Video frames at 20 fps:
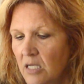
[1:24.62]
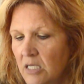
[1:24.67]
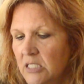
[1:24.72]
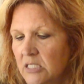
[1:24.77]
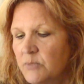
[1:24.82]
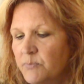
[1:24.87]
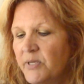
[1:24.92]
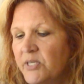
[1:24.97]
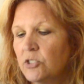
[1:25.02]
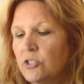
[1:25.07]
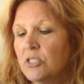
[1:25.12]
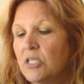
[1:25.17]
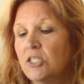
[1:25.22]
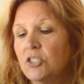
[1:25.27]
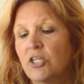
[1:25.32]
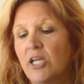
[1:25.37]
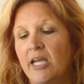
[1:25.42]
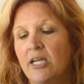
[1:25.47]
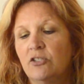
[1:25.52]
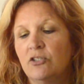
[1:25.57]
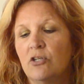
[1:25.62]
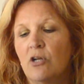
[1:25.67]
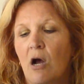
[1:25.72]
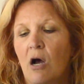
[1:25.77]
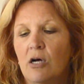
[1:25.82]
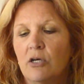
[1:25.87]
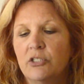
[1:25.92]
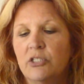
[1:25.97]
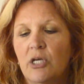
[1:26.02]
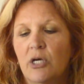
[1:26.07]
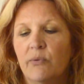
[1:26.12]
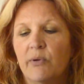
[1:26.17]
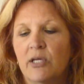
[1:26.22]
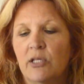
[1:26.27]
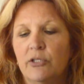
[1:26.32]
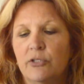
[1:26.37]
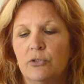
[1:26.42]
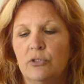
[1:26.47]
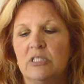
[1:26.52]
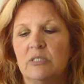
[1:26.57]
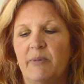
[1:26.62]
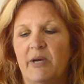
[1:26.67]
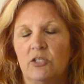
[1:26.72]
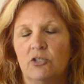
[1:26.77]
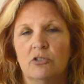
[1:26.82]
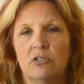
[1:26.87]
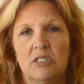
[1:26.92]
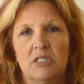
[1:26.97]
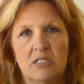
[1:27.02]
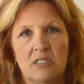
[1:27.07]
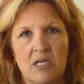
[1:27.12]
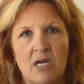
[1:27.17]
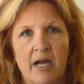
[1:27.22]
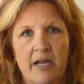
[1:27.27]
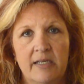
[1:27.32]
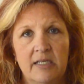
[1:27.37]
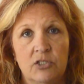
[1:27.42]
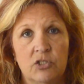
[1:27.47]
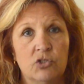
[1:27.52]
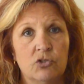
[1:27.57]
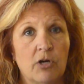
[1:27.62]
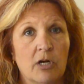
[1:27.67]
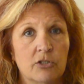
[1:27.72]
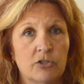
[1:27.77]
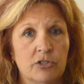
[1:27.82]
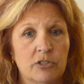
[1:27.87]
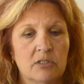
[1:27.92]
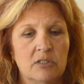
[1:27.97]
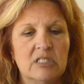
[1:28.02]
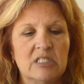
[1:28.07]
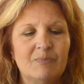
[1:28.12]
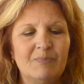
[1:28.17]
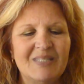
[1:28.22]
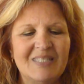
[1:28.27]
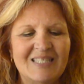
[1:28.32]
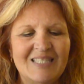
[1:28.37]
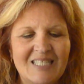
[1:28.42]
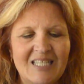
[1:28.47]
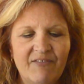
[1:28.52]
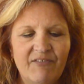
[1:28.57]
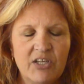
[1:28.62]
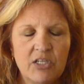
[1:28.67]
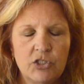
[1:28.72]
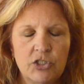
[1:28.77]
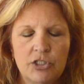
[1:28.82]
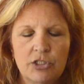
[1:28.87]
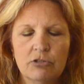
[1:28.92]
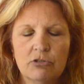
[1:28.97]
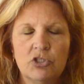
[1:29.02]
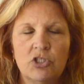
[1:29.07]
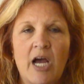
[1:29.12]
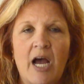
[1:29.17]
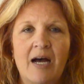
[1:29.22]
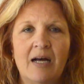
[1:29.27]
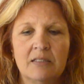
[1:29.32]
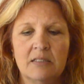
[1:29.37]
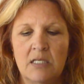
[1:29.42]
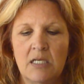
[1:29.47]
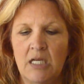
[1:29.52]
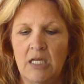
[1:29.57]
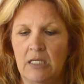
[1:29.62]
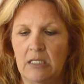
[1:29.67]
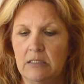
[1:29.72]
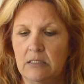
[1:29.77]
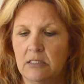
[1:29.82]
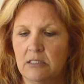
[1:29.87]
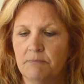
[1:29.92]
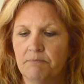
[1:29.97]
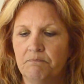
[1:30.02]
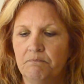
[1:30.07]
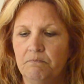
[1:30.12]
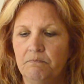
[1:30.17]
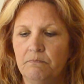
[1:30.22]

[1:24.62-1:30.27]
Special education also includes specially designed instruction specific to your child's needs.